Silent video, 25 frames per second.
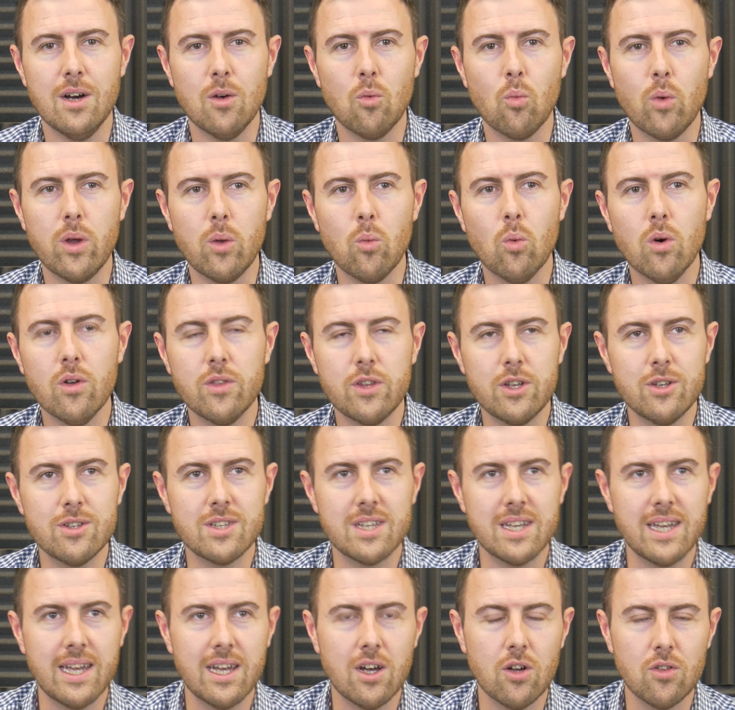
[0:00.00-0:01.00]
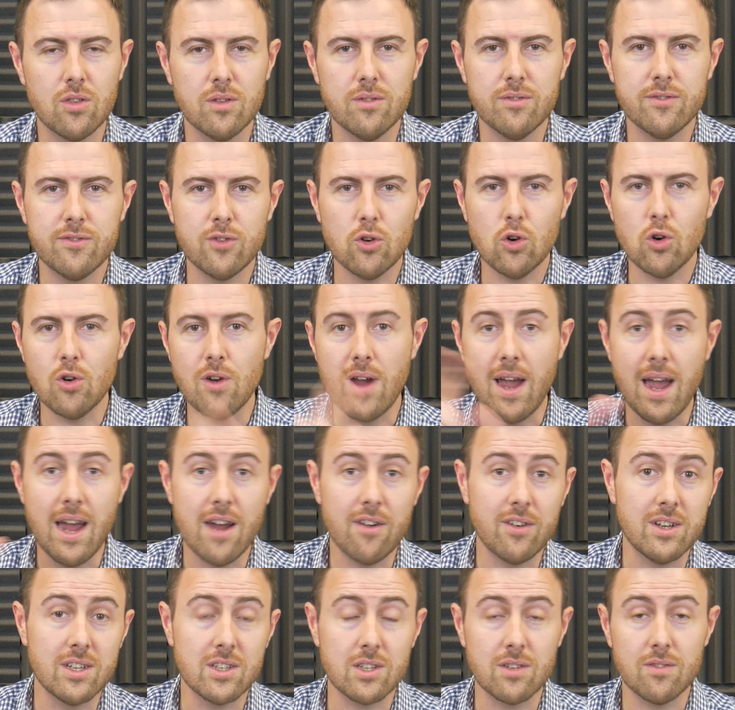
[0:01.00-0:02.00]
we want you to hit on the 4
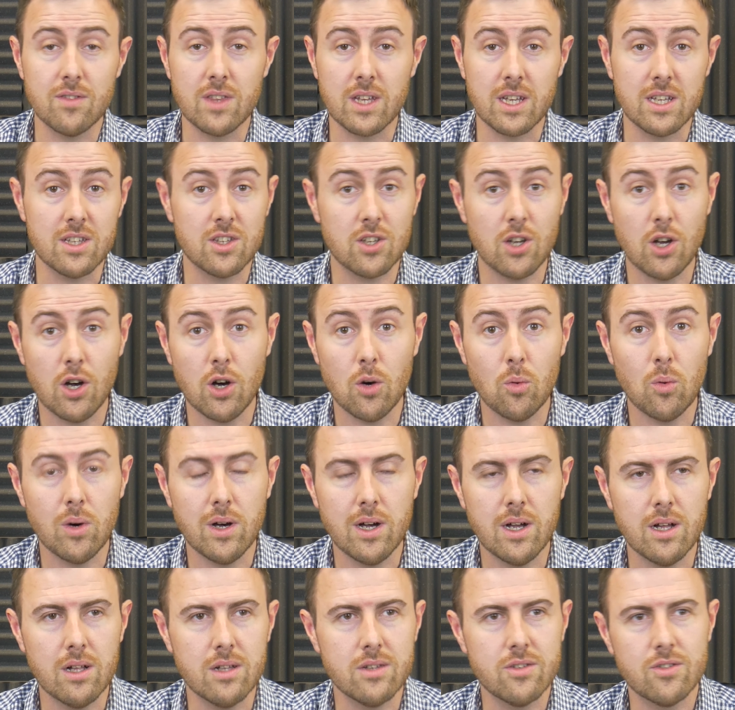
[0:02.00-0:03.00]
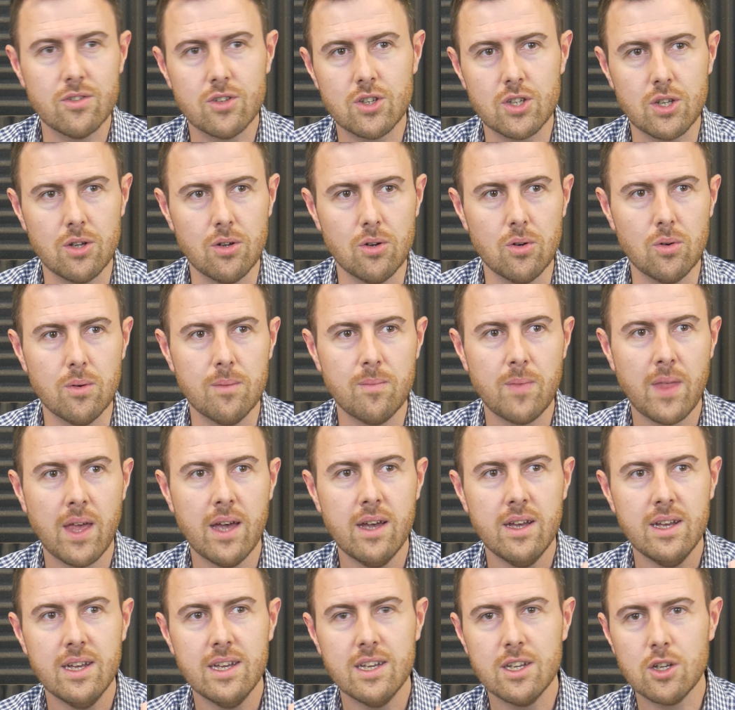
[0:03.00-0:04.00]
areas of the guitar world. So
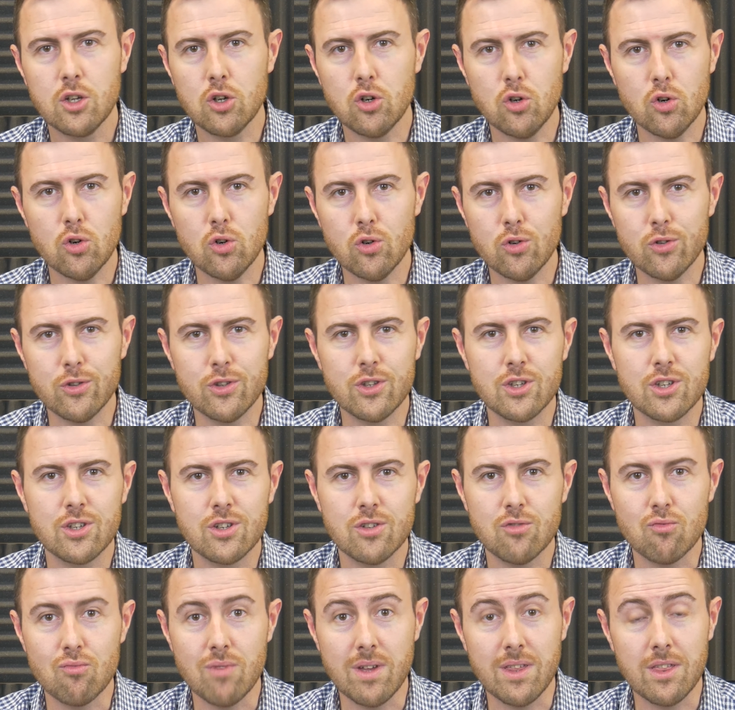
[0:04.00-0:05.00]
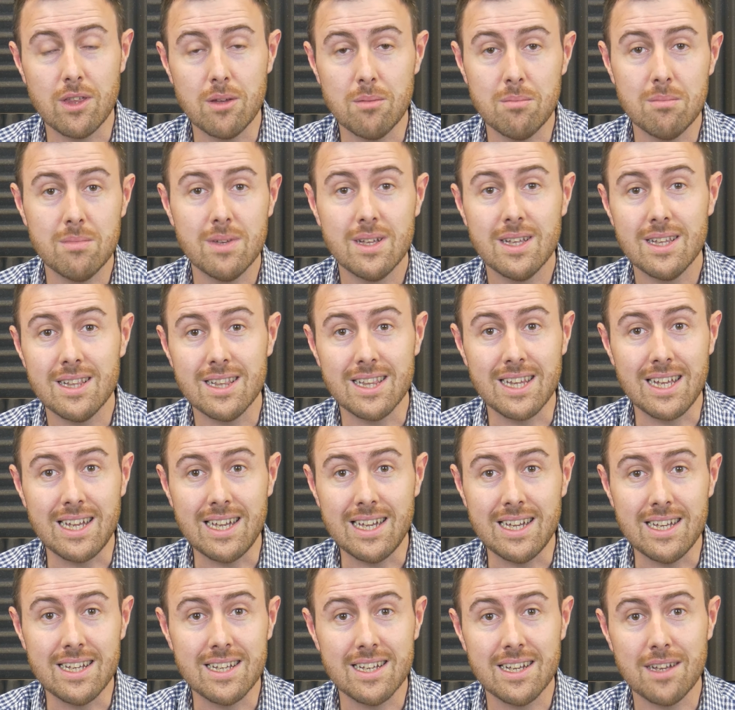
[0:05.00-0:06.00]
chords, rhythm,
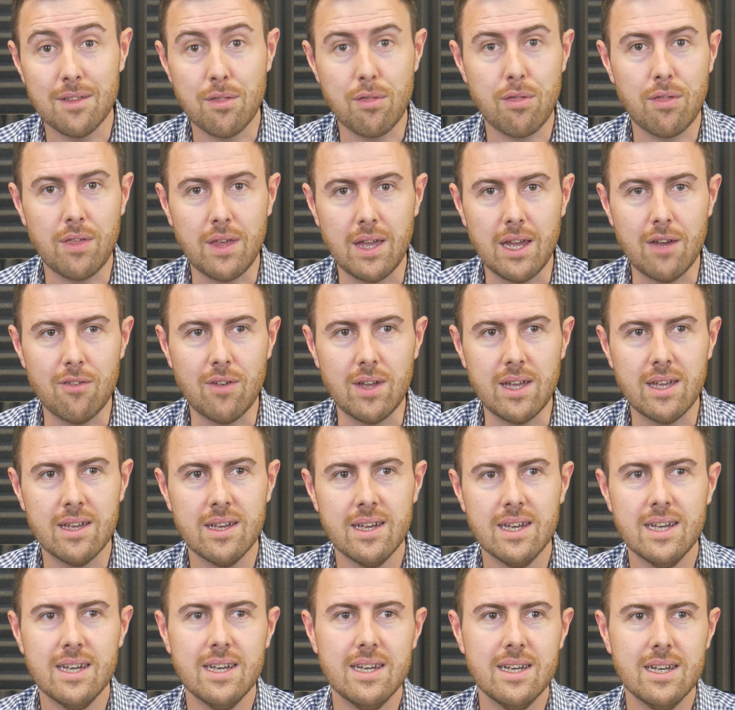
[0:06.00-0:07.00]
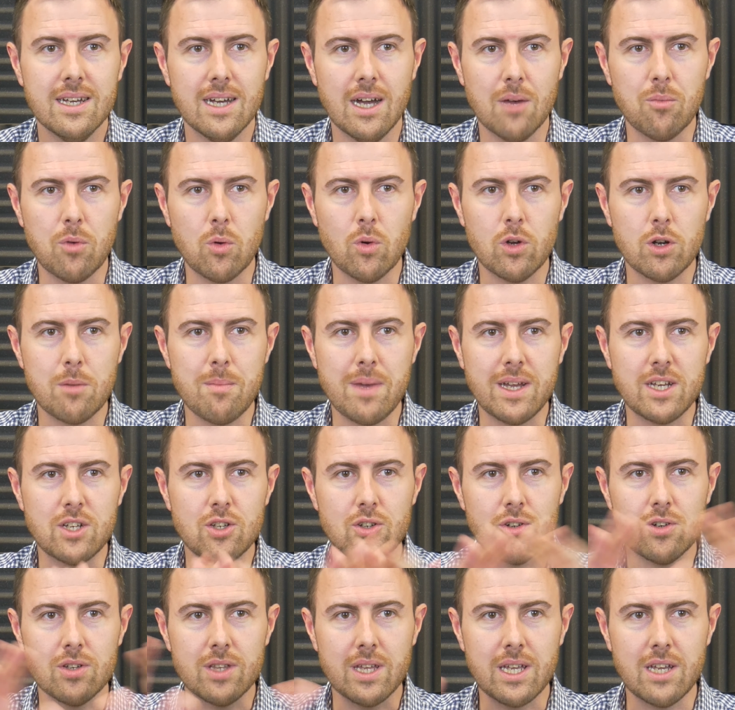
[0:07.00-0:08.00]
lead, and theory. And we want to make
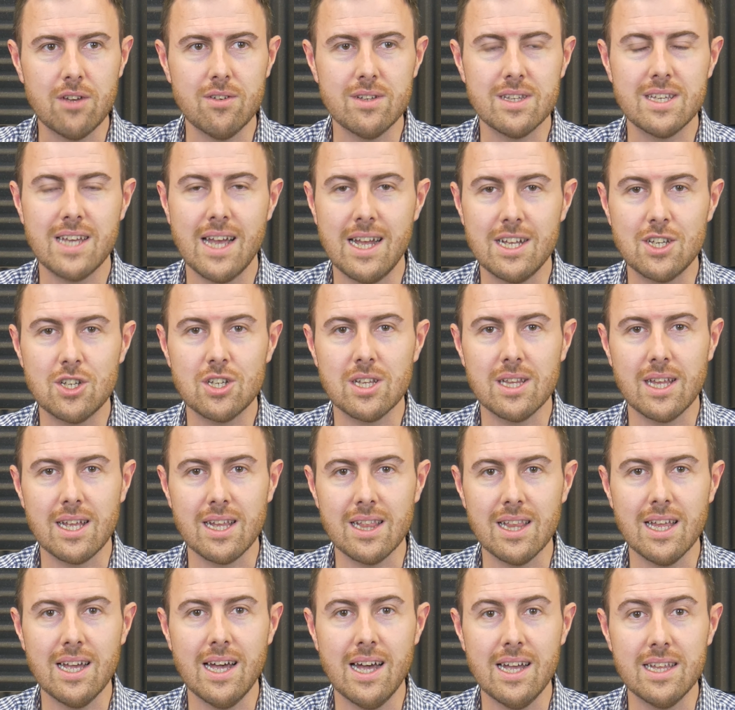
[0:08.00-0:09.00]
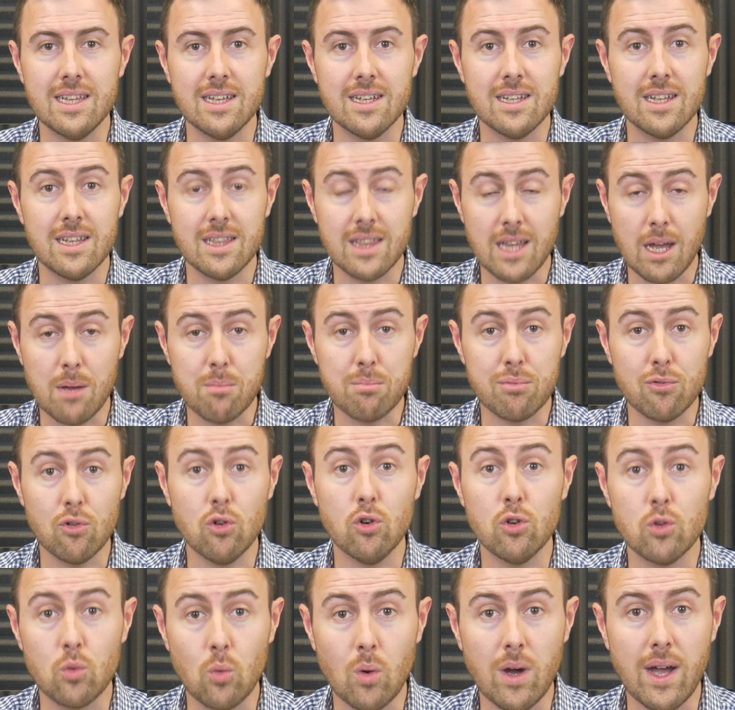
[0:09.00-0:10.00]
sure that you're intentionally learning in that
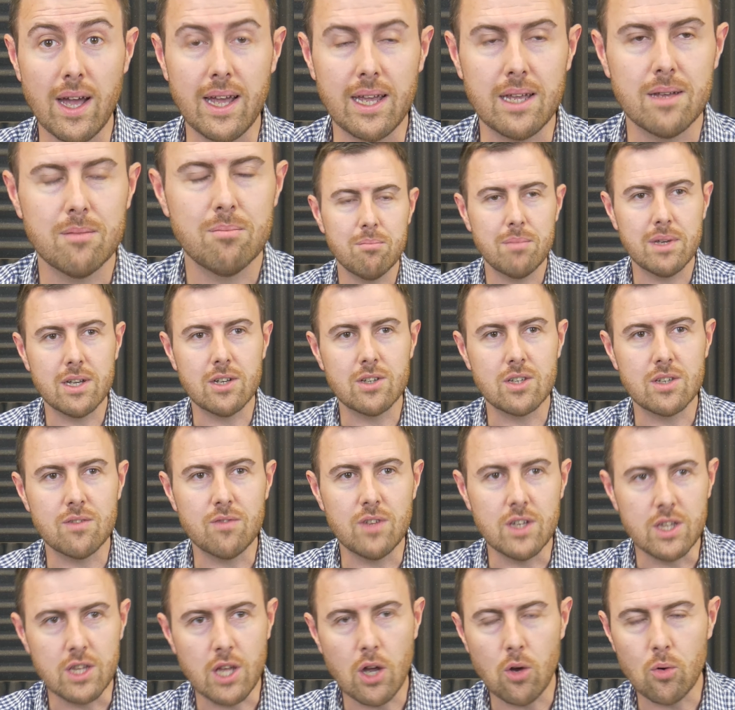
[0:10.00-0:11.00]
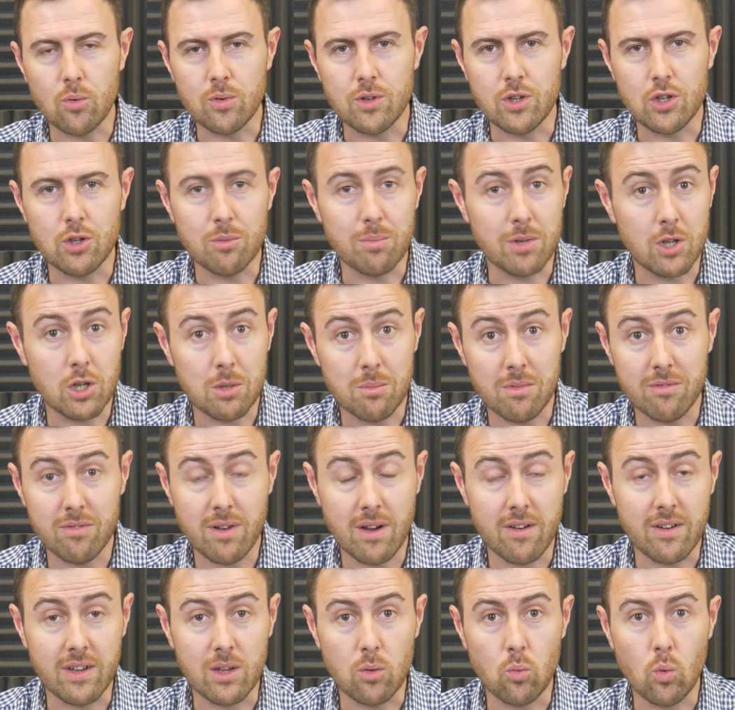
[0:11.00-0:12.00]
broad way, because if you don't, you'll become a
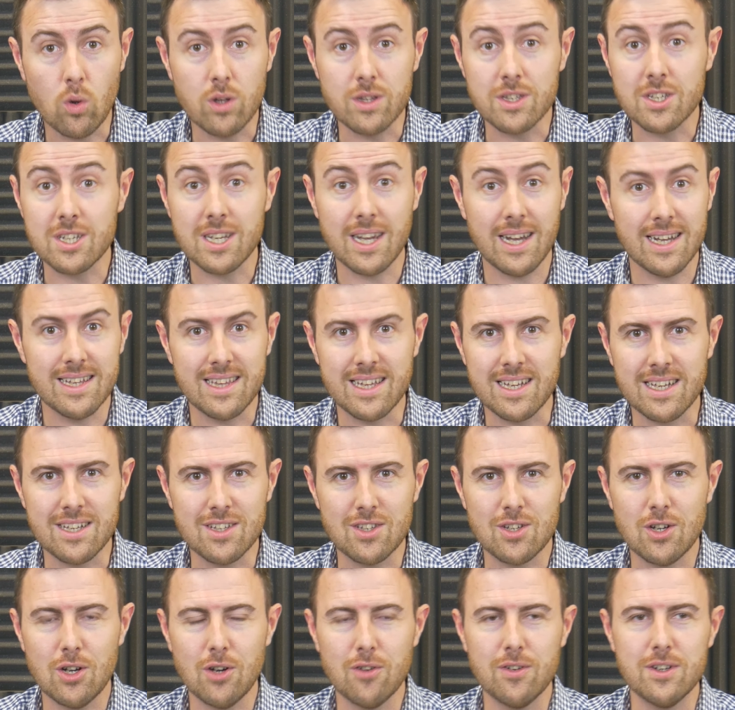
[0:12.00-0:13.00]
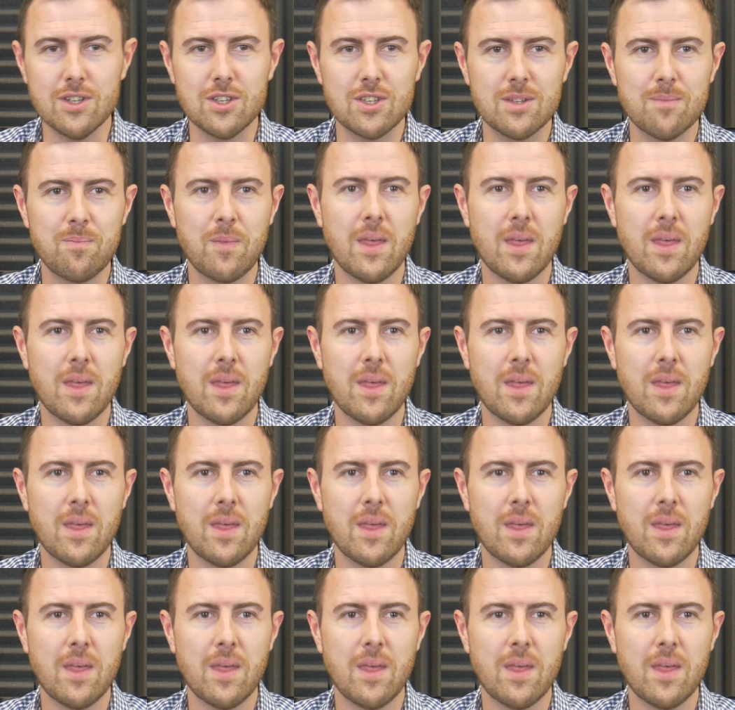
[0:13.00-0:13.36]
very one-sided guitarist.